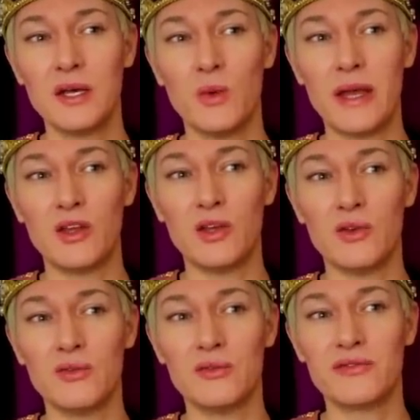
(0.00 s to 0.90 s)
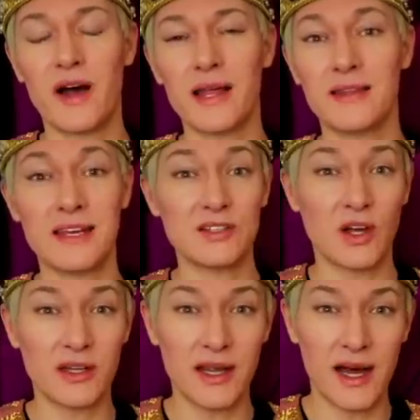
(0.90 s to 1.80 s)
when you find things
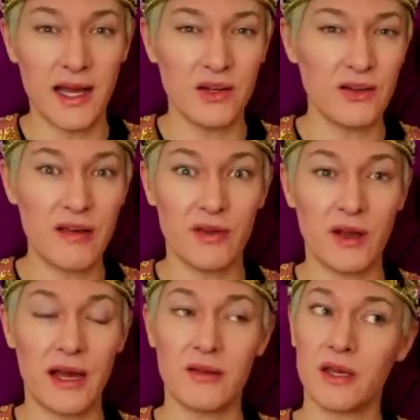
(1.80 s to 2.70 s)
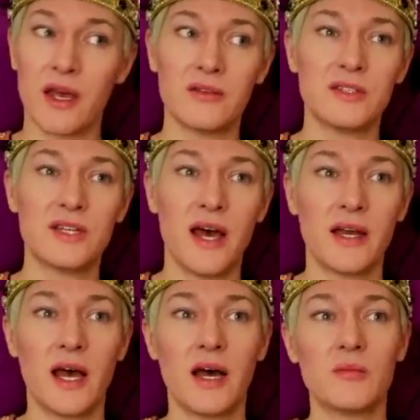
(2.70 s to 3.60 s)
online, you never know how they're going to
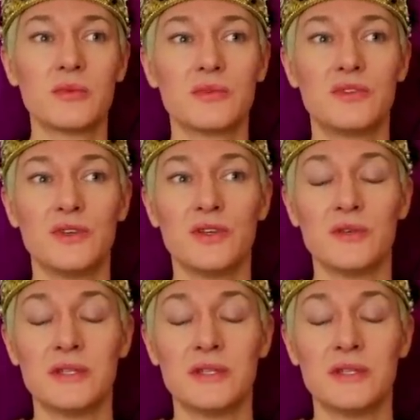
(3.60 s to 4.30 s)
turn up do you?